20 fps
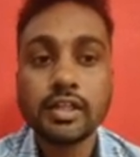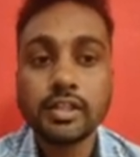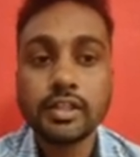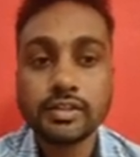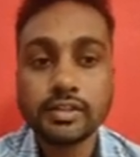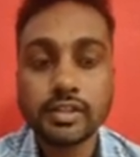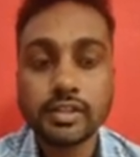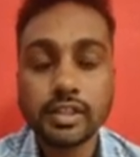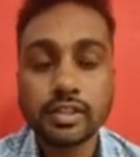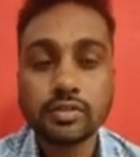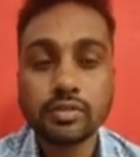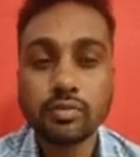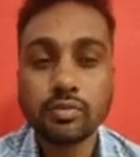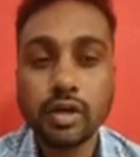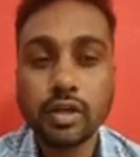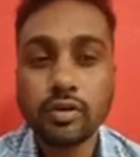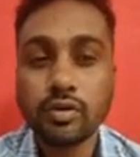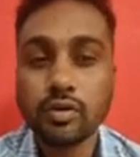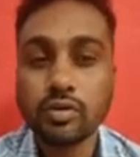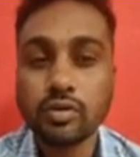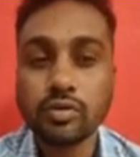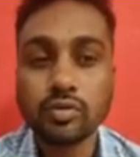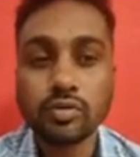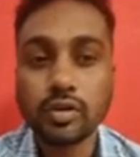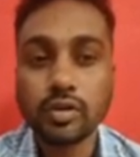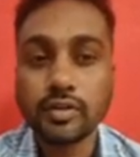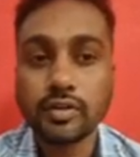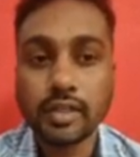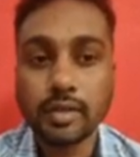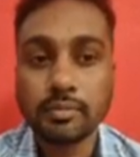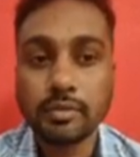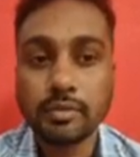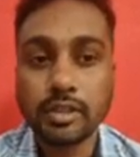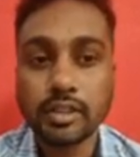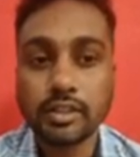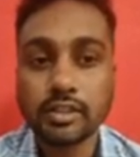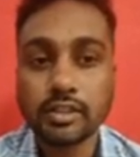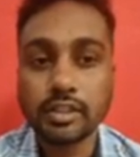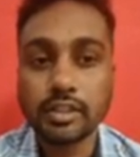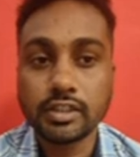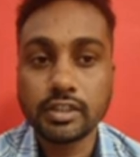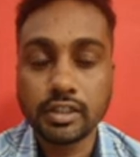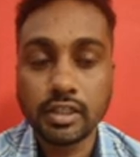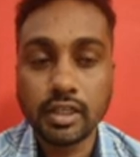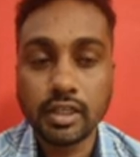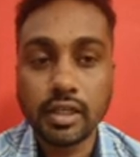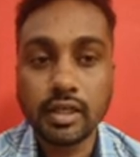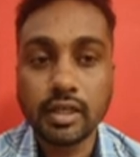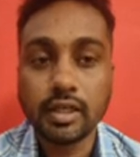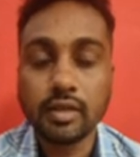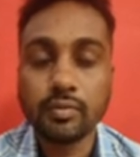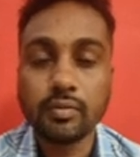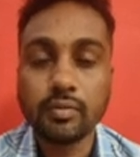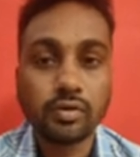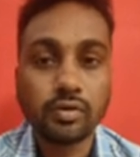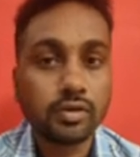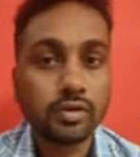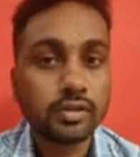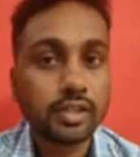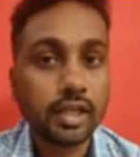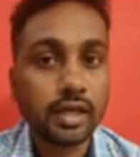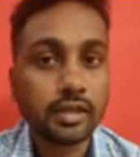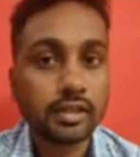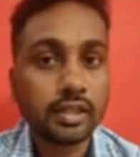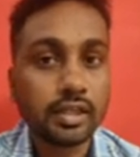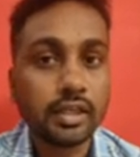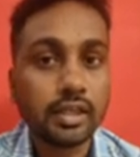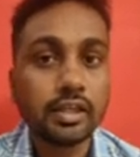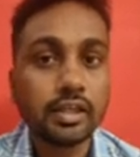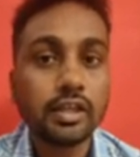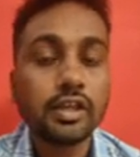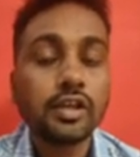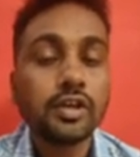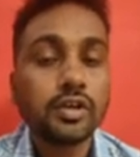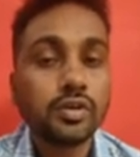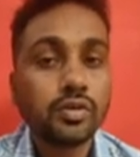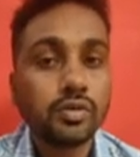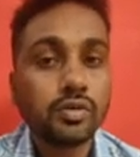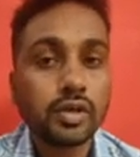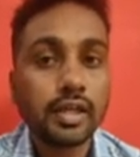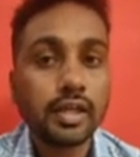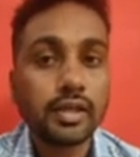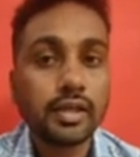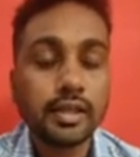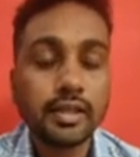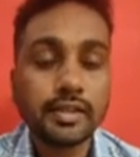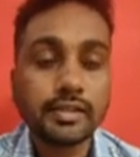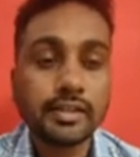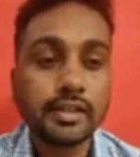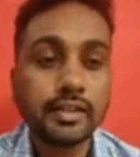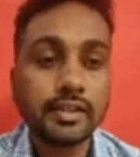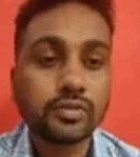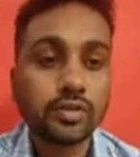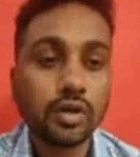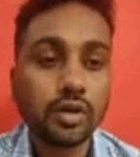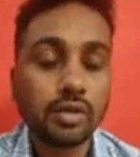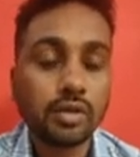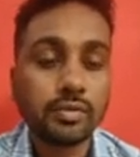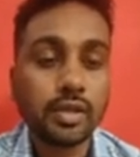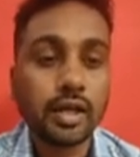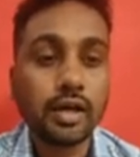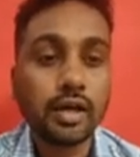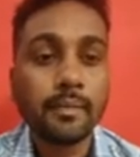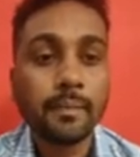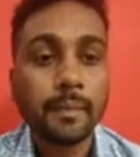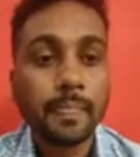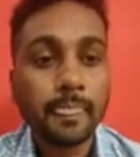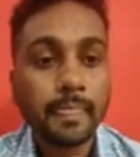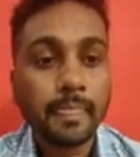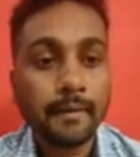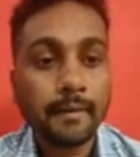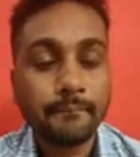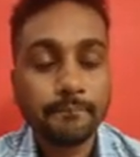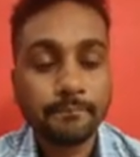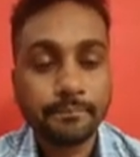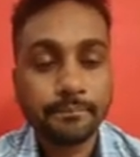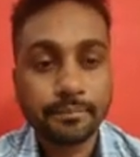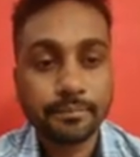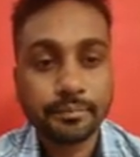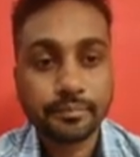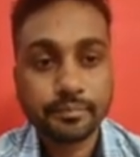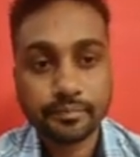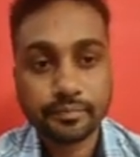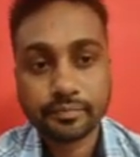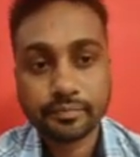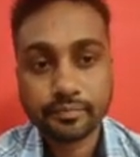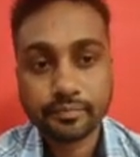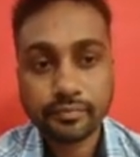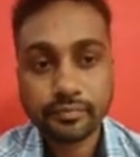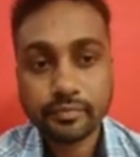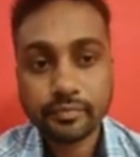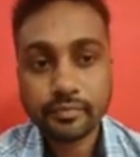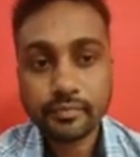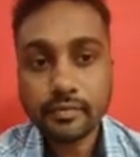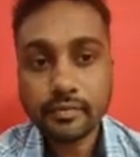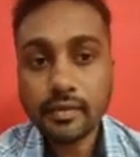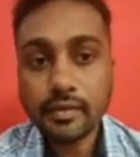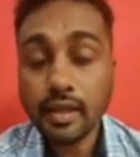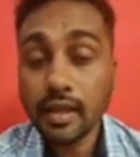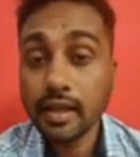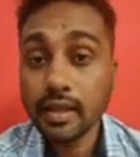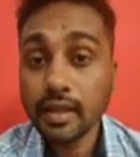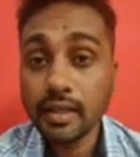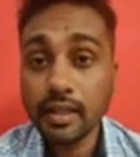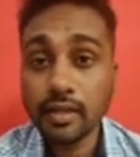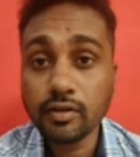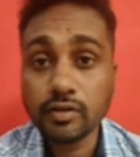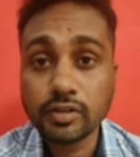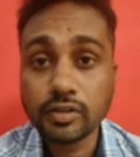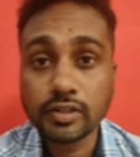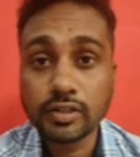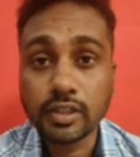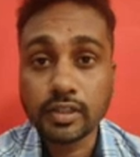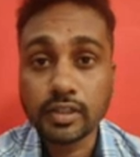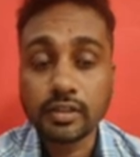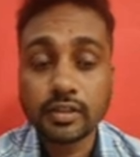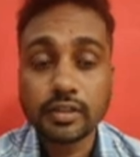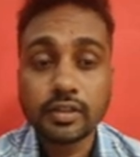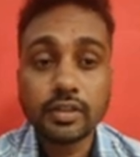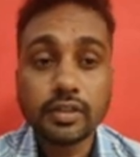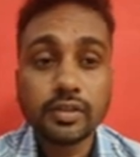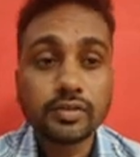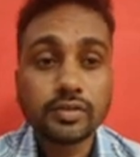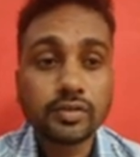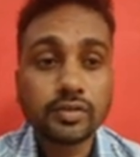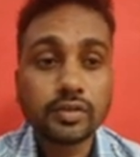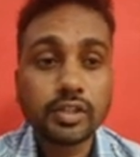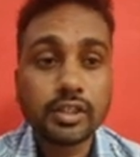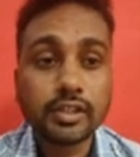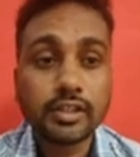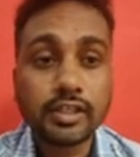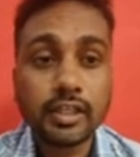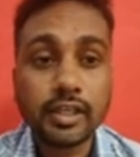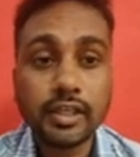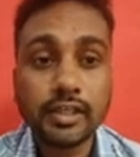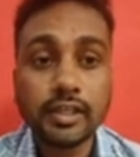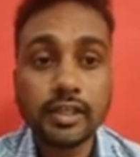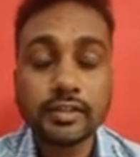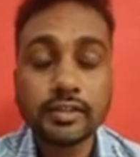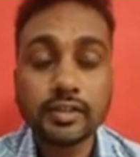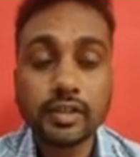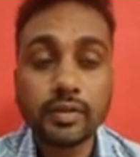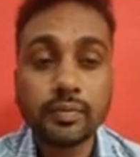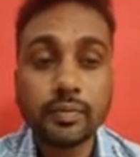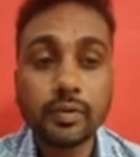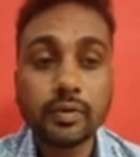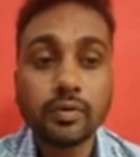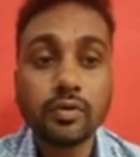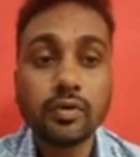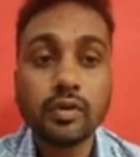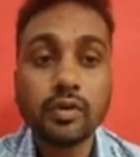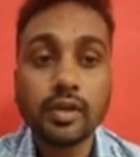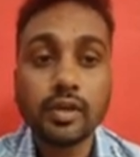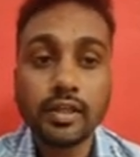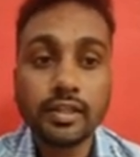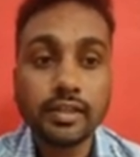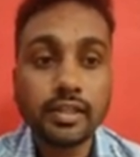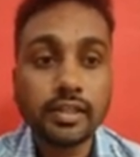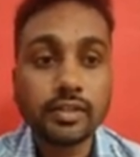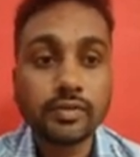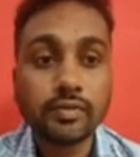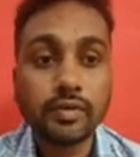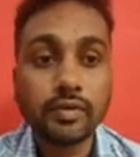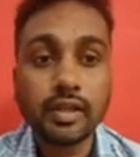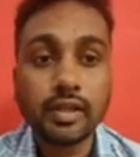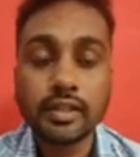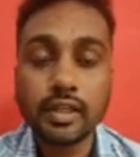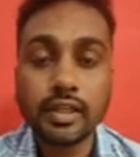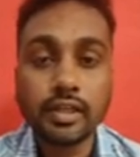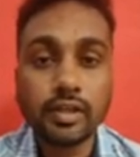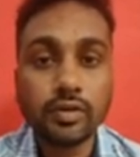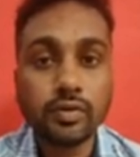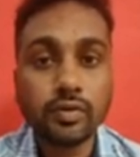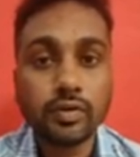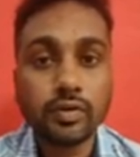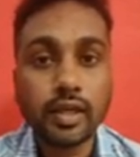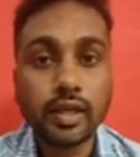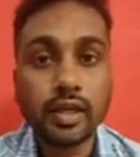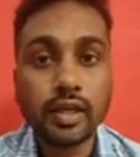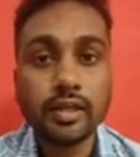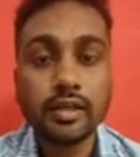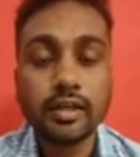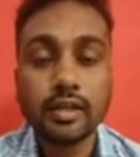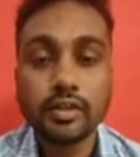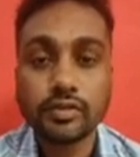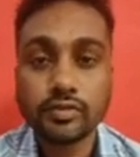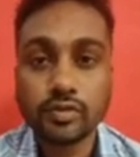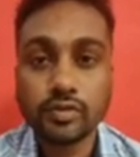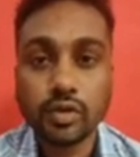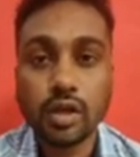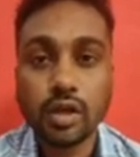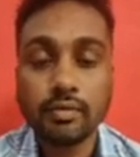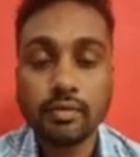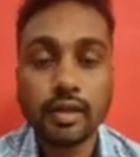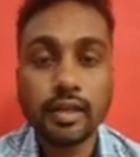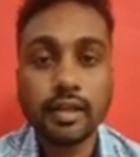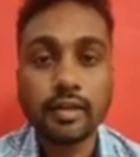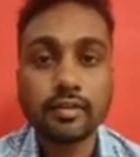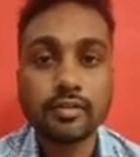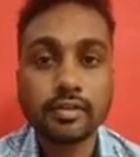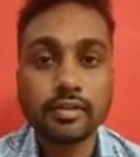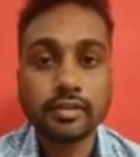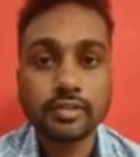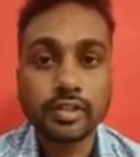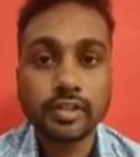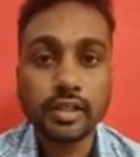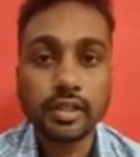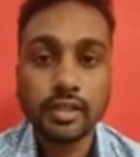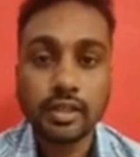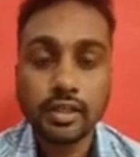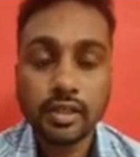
Just one or two concept is there. If you know that thing, you can easily solve the any question. So the thing is, if you go in this way, then you can solve any question